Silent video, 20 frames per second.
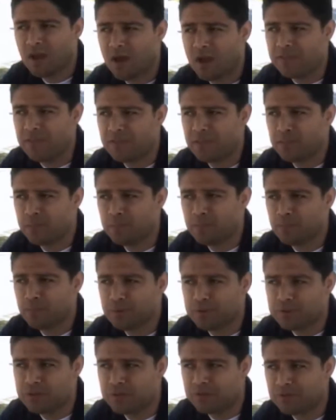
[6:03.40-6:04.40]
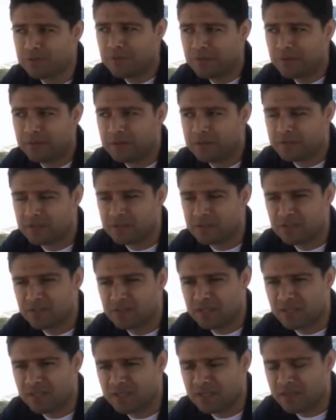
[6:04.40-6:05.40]
I think perseverance is the
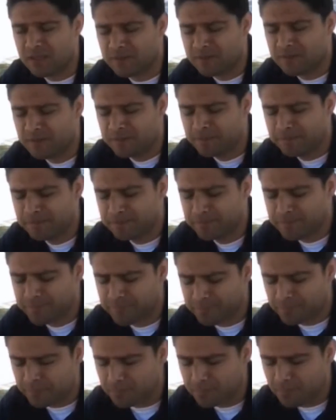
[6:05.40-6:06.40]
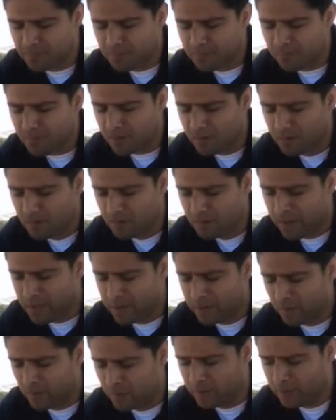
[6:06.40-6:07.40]
key. No
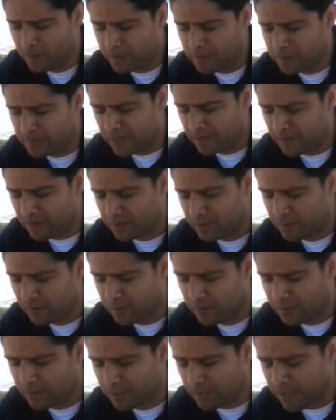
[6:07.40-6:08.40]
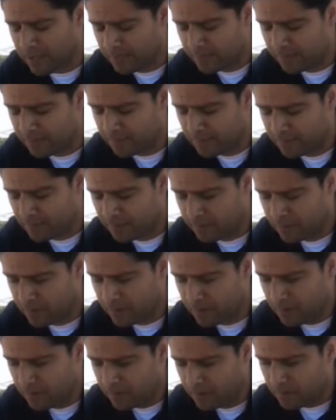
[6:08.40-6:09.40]
matter what it is that you're doing in life,
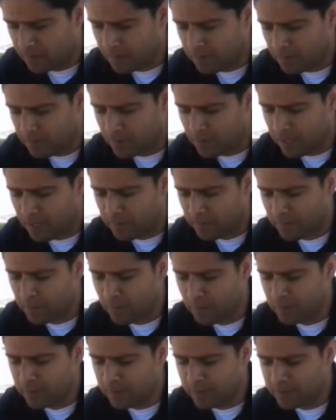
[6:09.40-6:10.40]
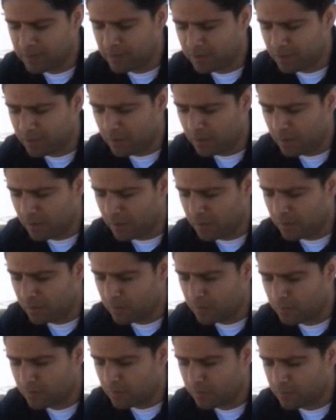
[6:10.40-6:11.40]
you got to be willing to go
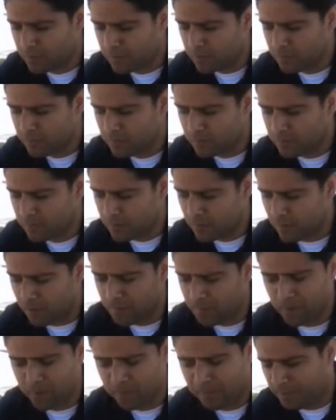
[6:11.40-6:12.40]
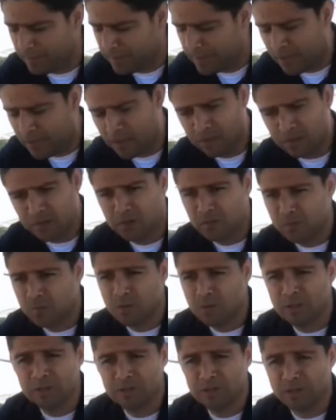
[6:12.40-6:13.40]
above and beyond,
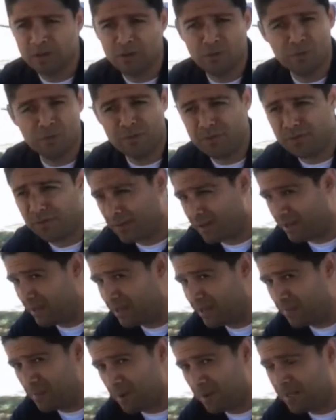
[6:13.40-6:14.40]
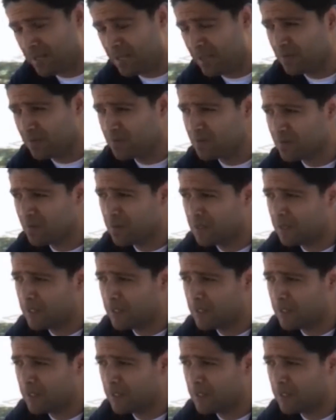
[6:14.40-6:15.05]
willing to go further than anybody else.